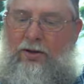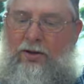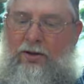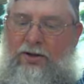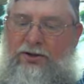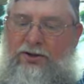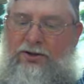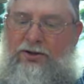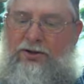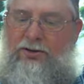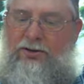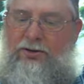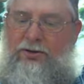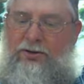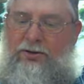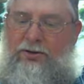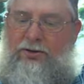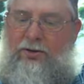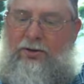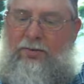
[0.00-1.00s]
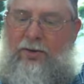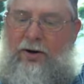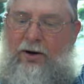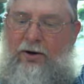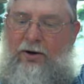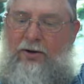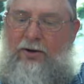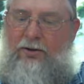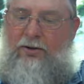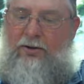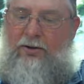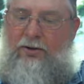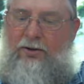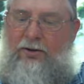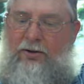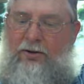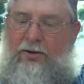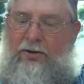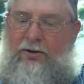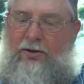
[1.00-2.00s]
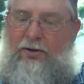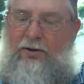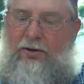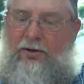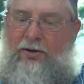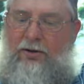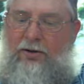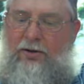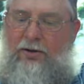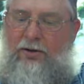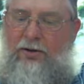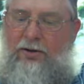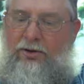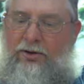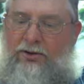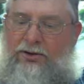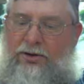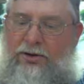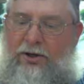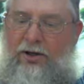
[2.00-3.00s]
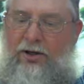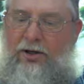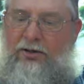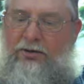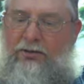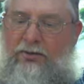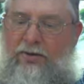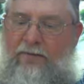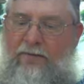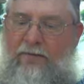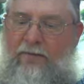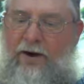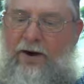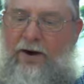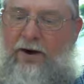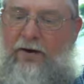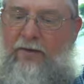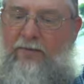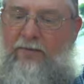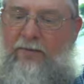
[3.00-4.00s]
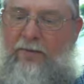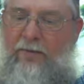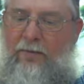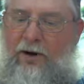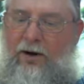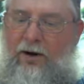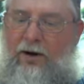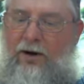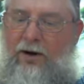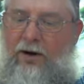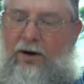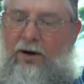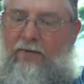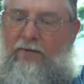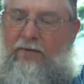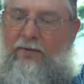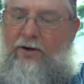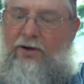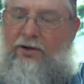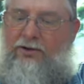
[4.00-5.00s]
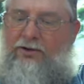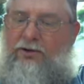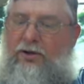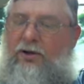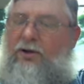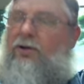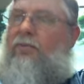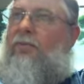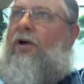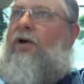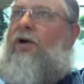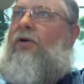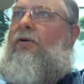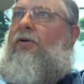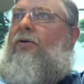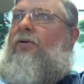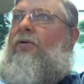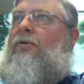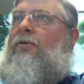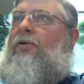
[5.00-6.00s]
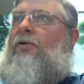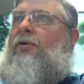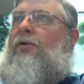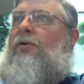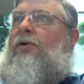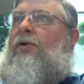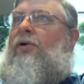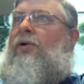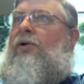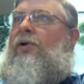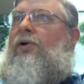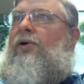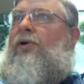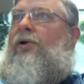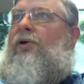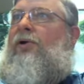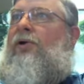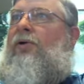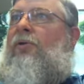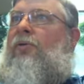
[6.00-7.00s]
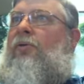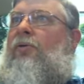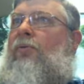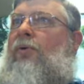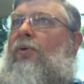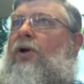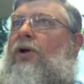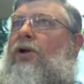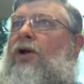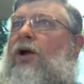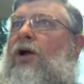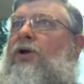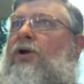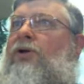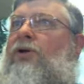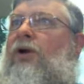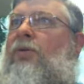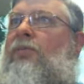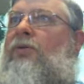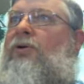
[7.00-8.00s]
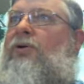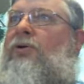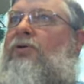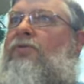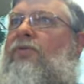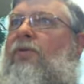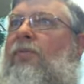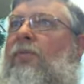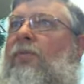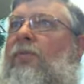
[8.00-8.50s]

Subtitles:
he says to burn their sons with fire for burnt offerings unto Baal. What did God tell them to use for